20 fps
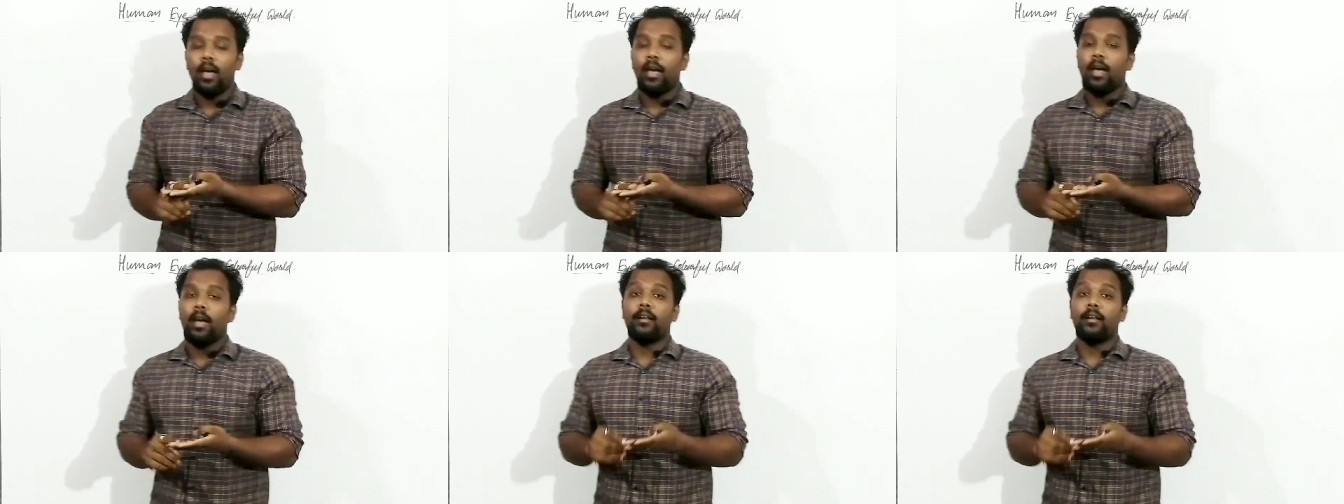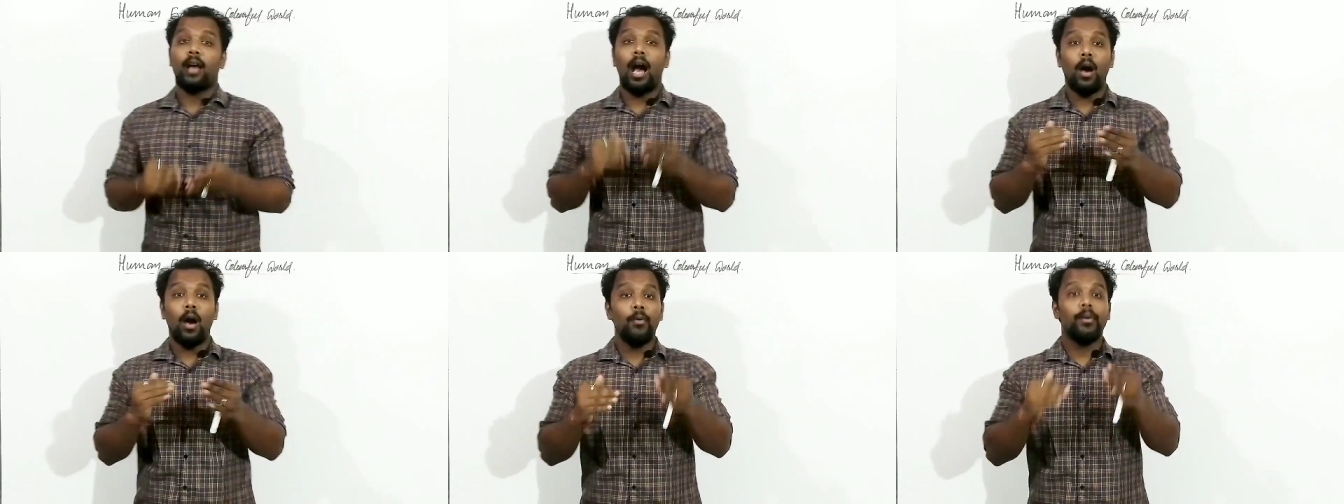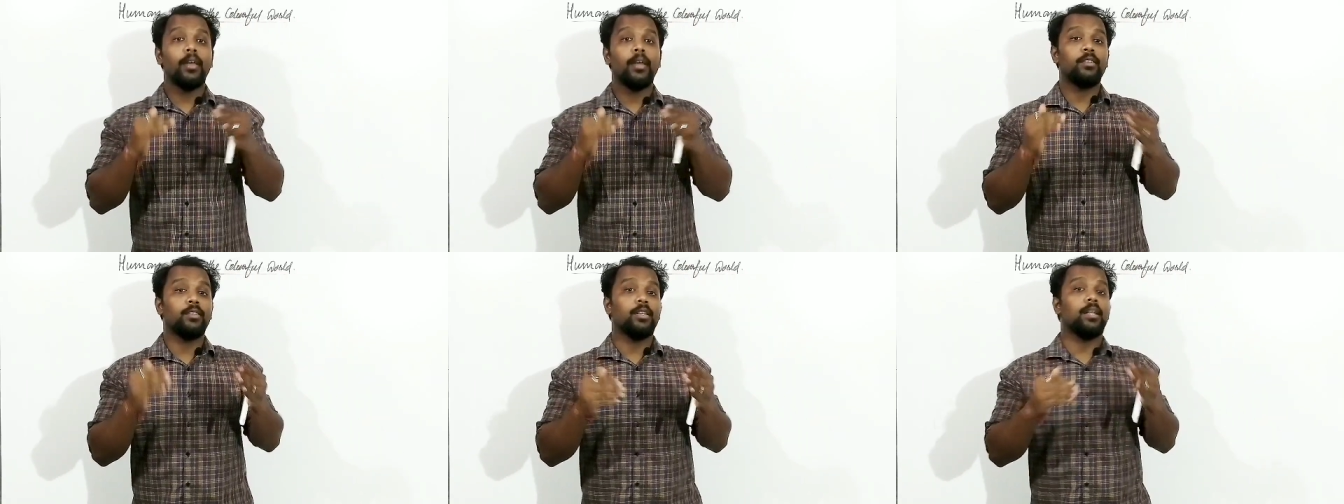And how we
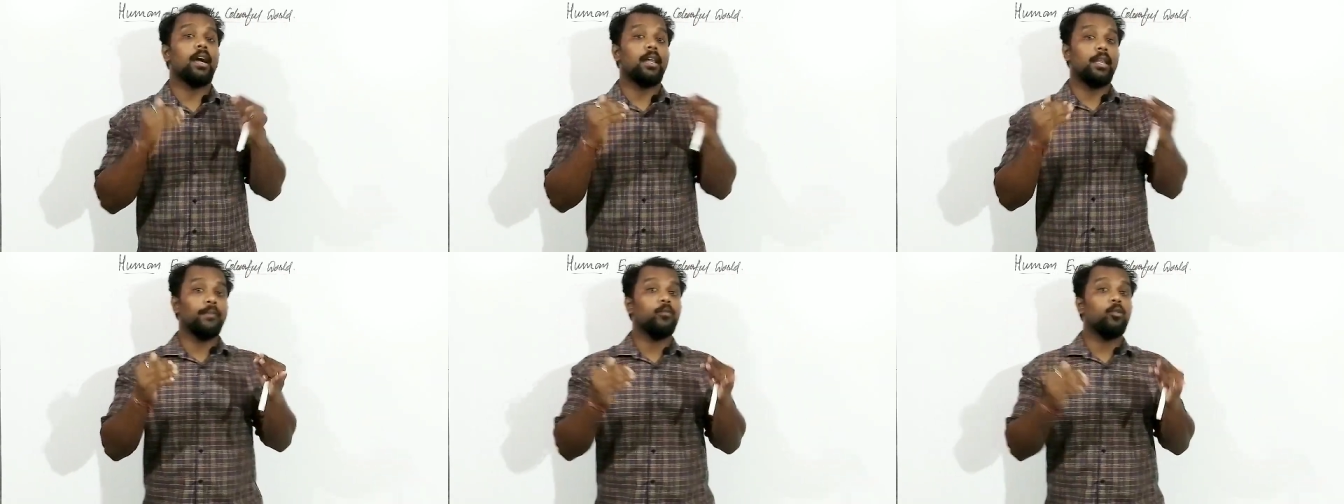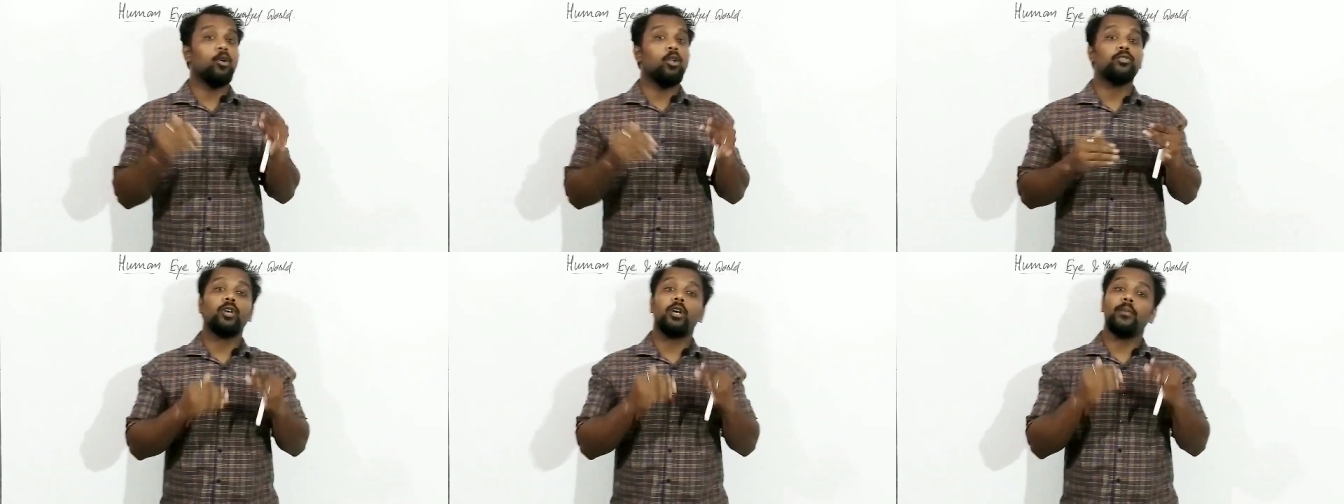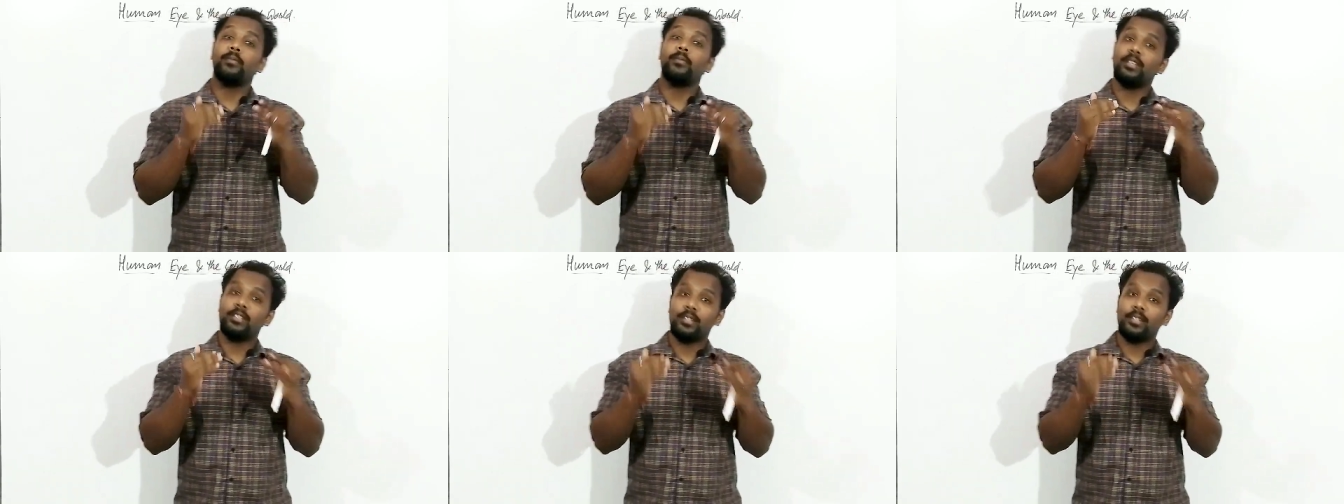can actually correct. We also
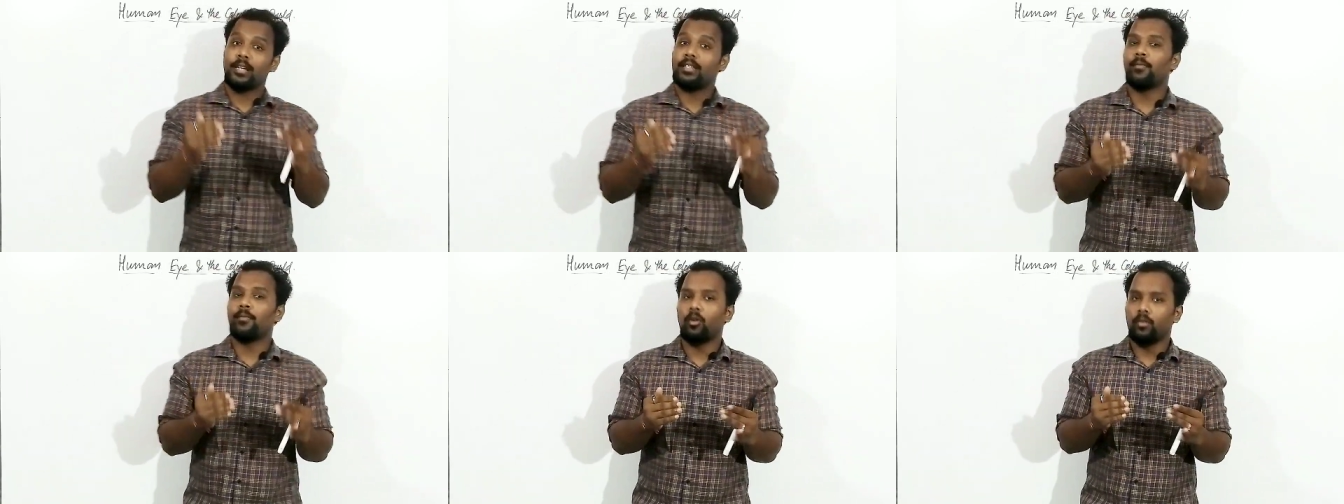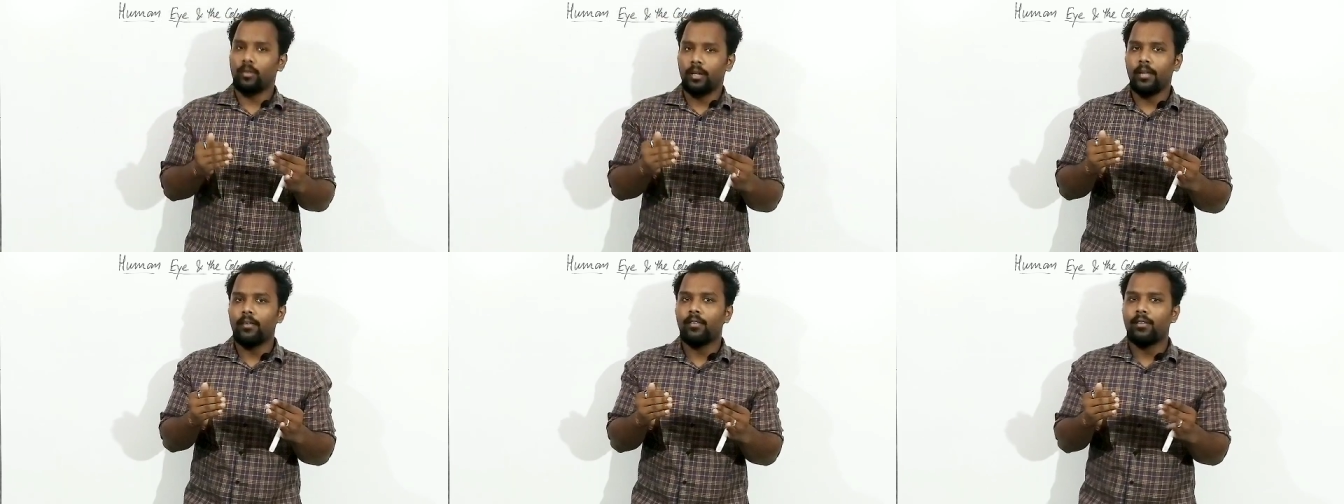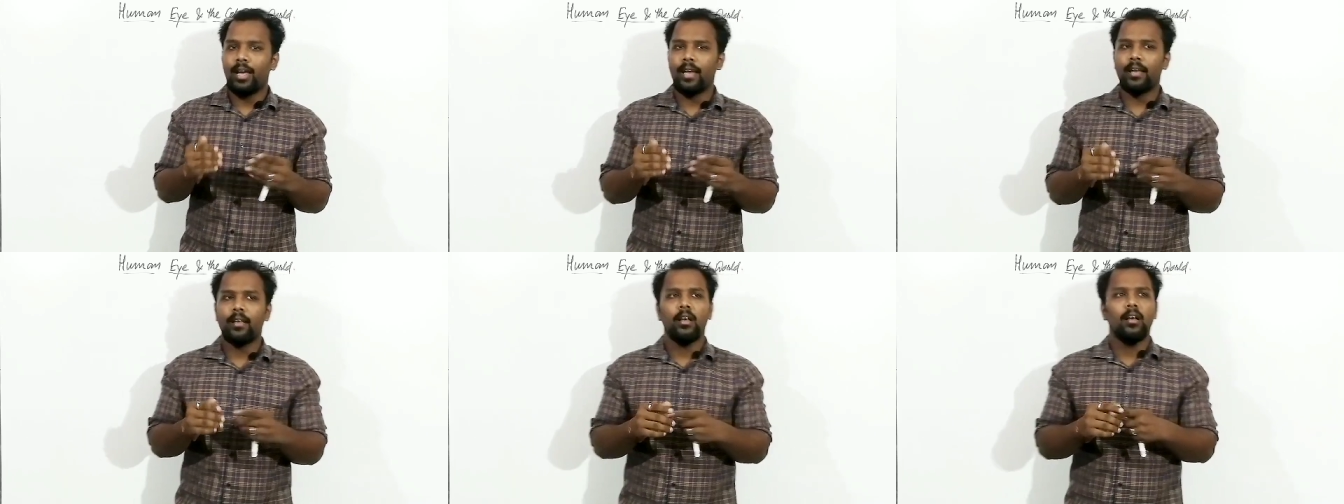have discussed about that,
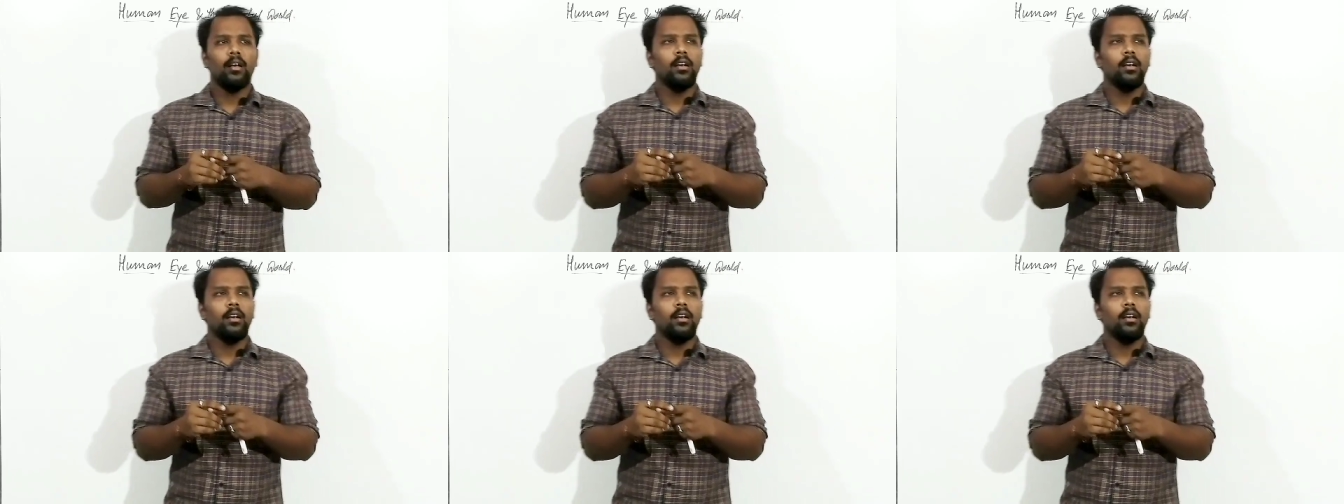like